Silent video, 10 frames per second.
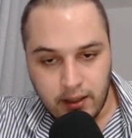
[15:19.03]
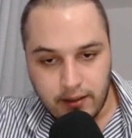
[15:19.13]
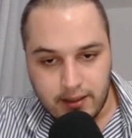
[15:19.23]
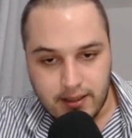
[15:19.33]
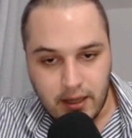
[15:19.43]

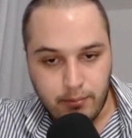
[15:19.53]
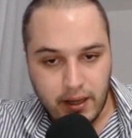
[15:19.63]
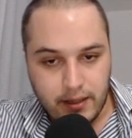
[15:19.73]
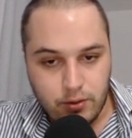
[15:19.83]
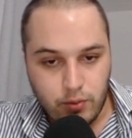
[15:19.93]
the same
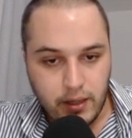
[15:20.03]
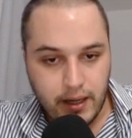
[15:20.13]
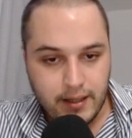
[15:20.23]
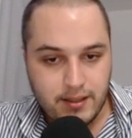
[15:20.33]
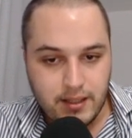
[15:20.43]
bathroom
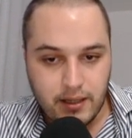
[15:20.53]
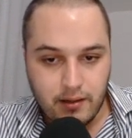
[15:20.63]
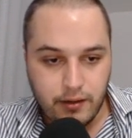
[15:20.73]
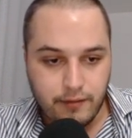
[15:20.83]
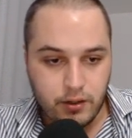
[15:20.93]
as the
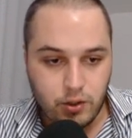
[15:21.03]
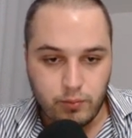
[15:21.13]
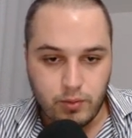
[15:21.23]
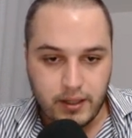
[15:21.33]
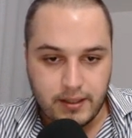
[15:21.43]
living
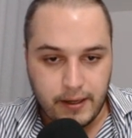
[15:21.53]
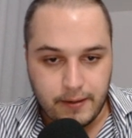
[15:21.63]
room right there.